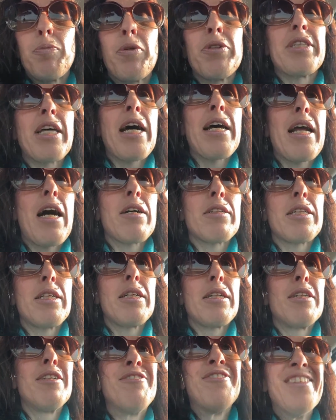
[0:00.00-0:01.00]
put that out
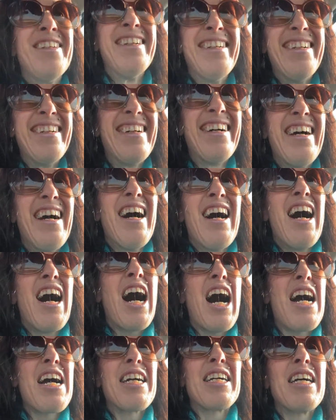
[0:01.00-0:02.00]
there.
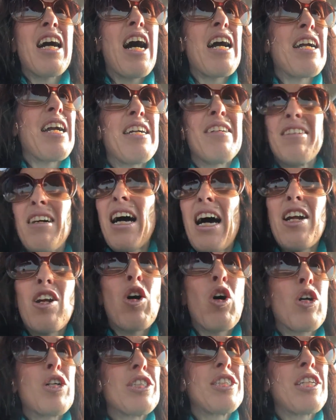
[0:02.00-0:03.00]
I had a
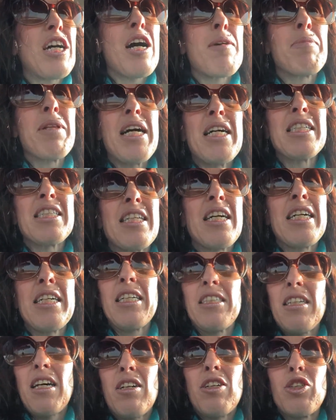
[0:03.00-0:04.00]
hard time last
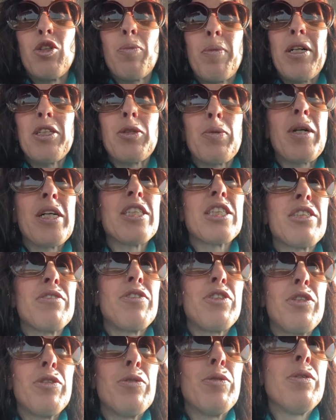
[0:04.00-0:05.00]
night. I don't know about the rest of
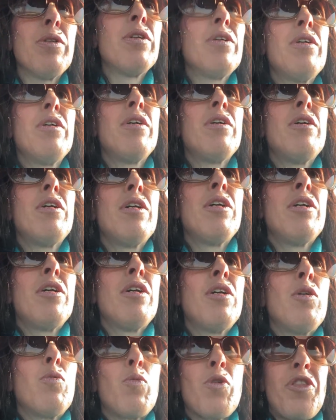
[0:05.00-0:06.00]
you
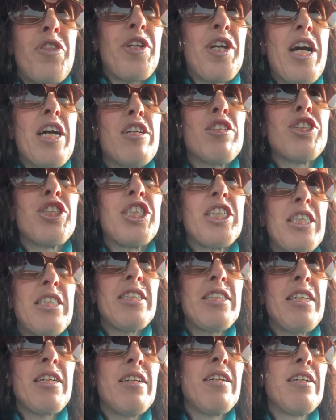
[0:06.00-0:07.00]
with the
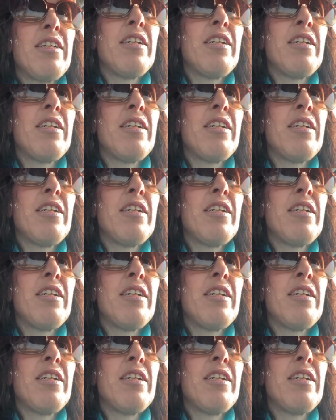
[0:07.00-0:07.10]
energies.